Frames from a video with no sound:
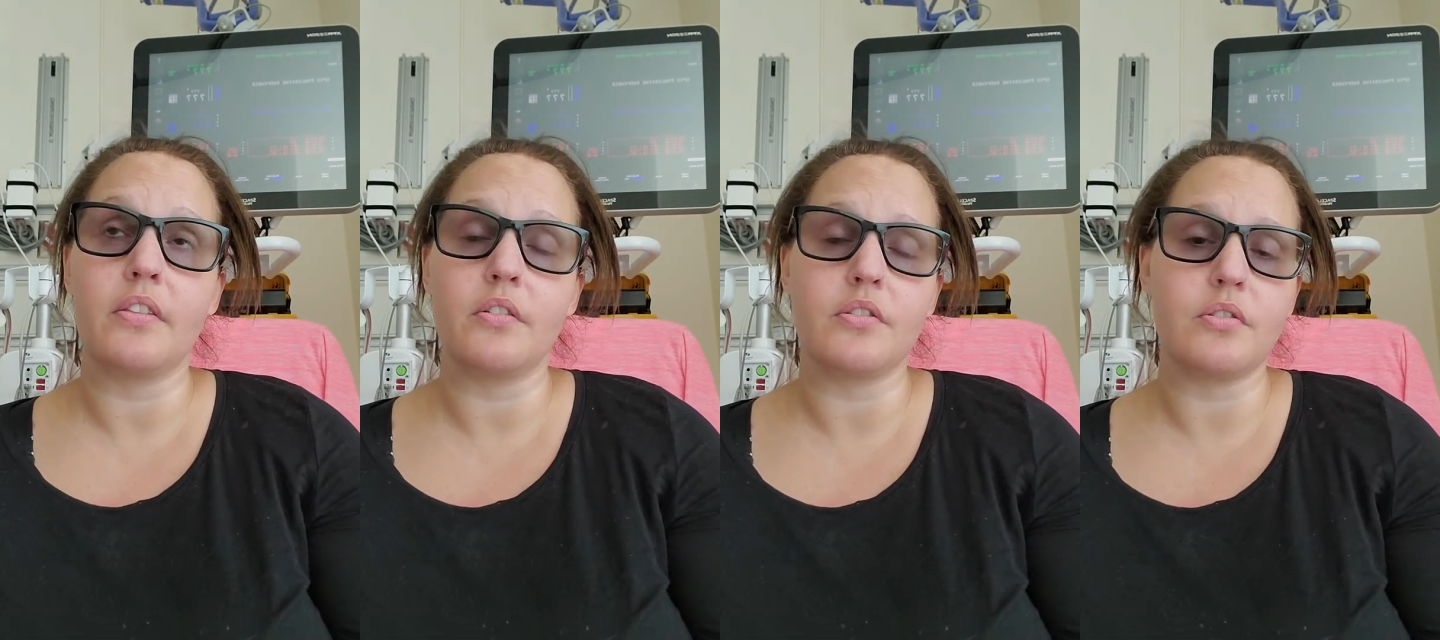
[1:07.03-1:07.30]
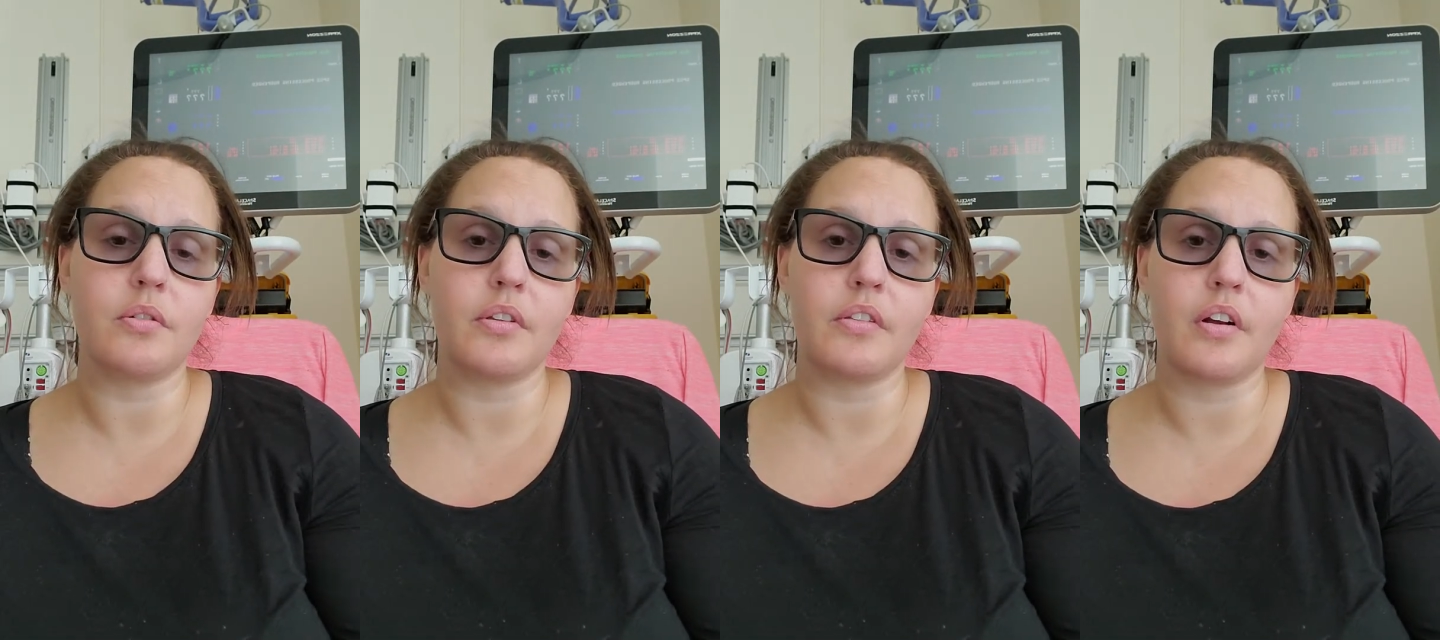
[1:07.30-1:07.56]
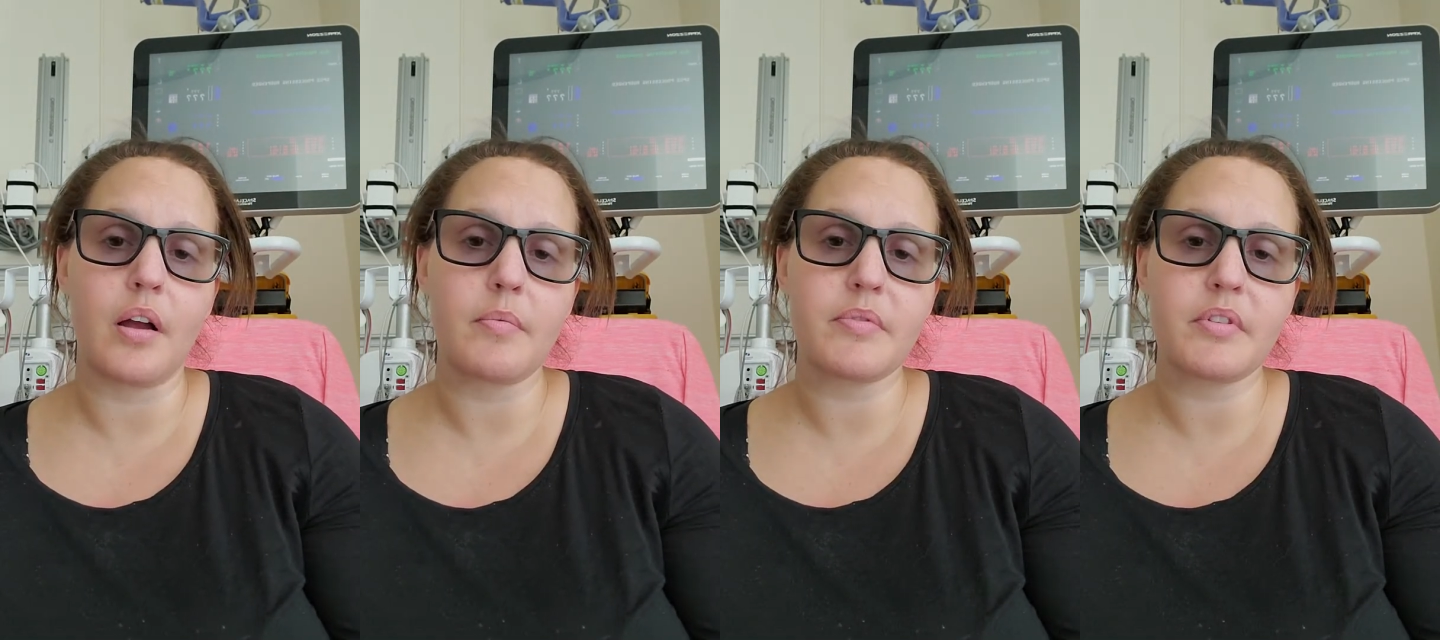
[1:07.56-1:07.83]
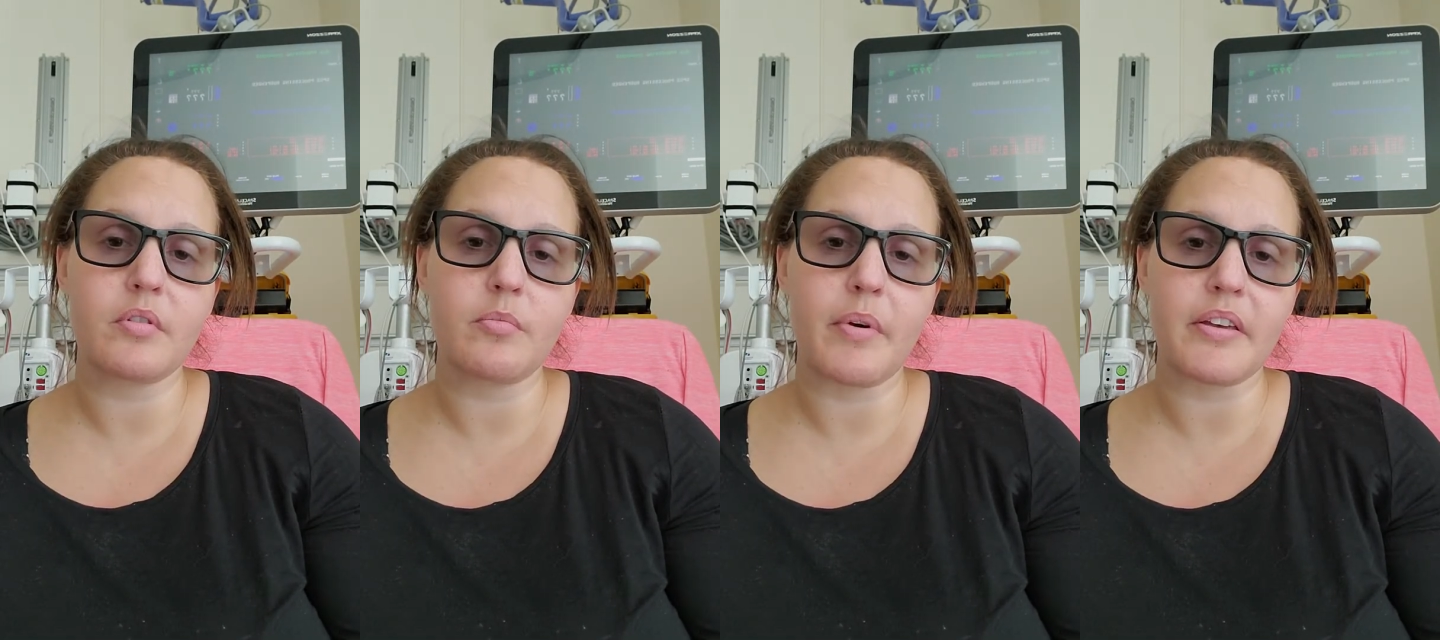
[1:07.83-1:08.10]
They're doing their
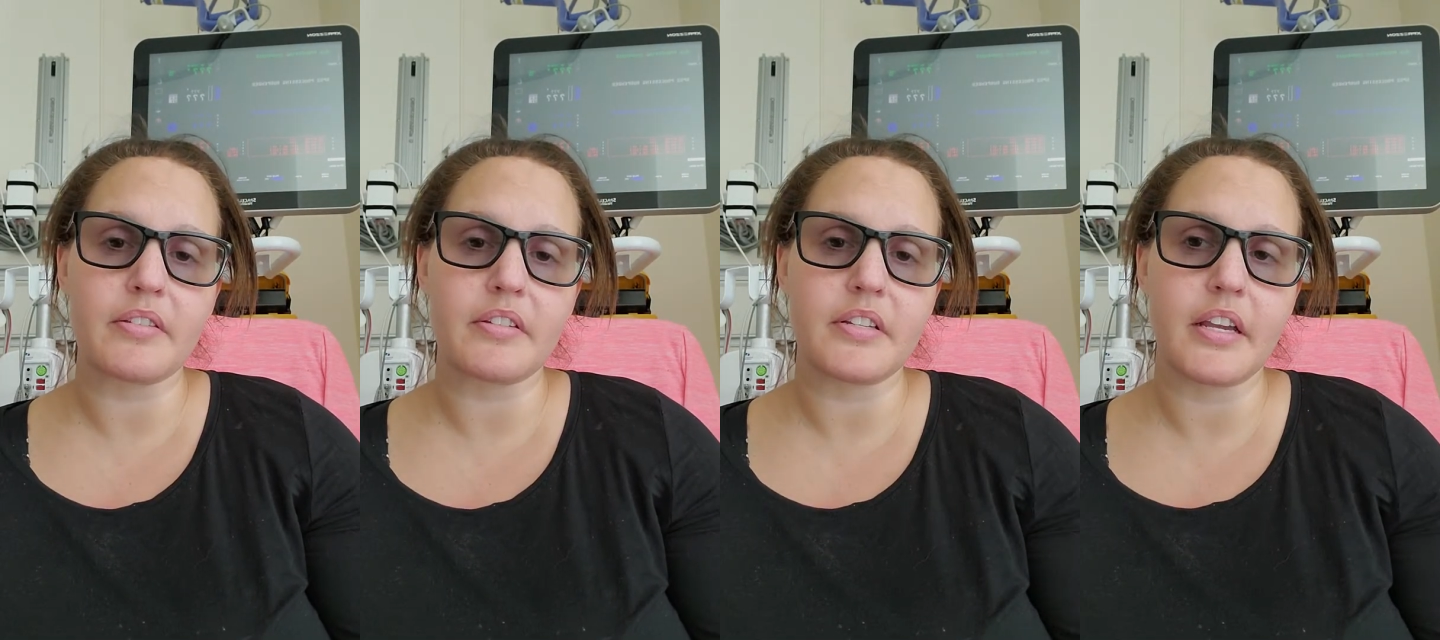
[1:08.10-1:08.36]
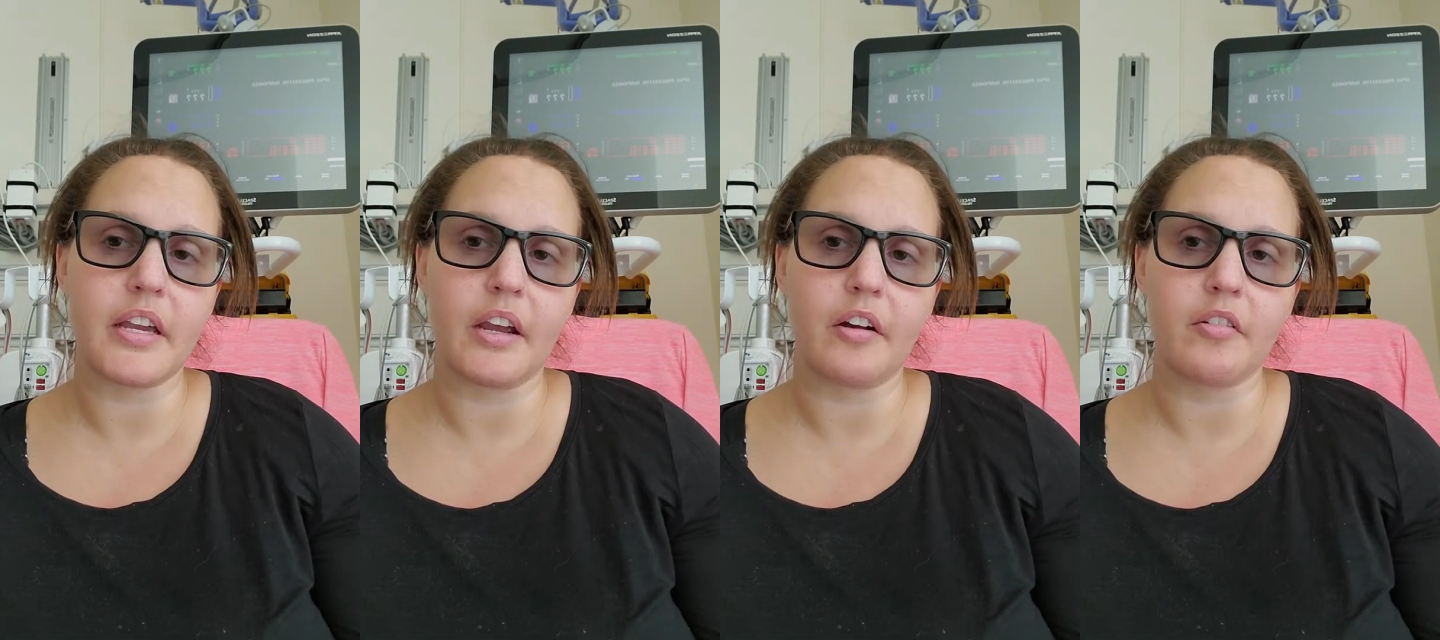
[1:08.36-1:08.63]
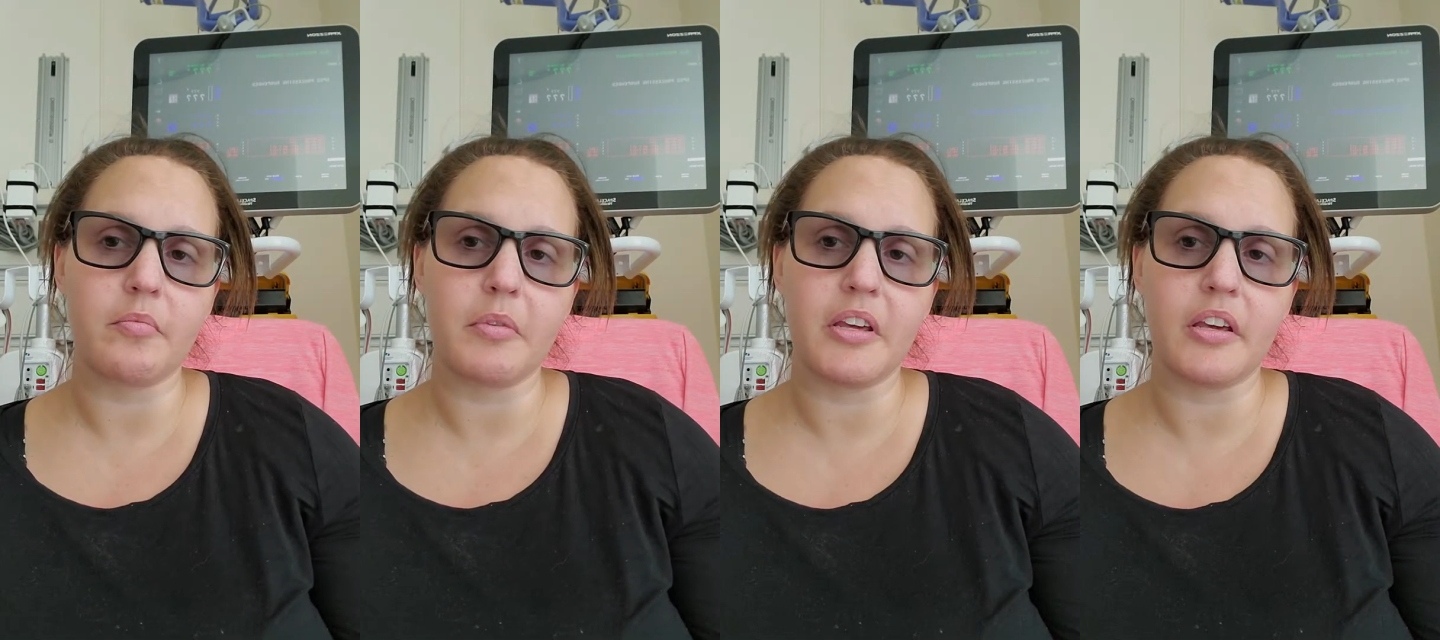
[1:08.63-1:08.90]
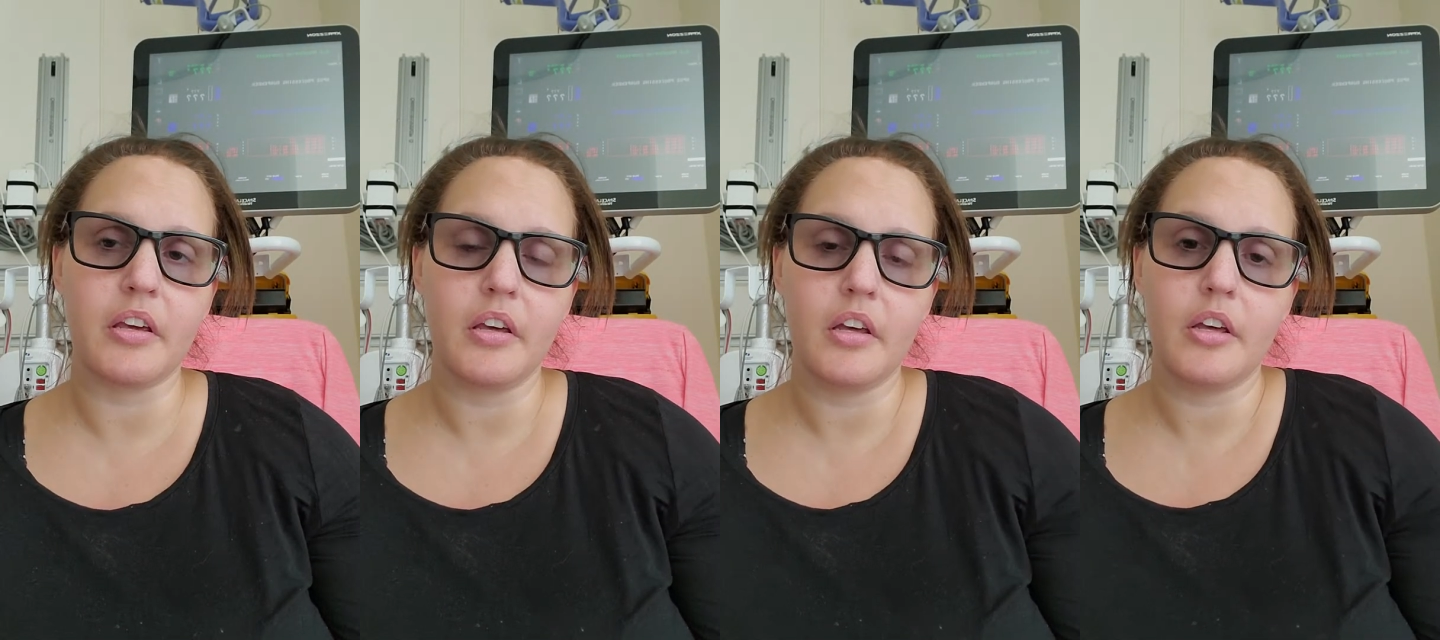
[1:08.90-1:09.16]
absolute best to take care of me,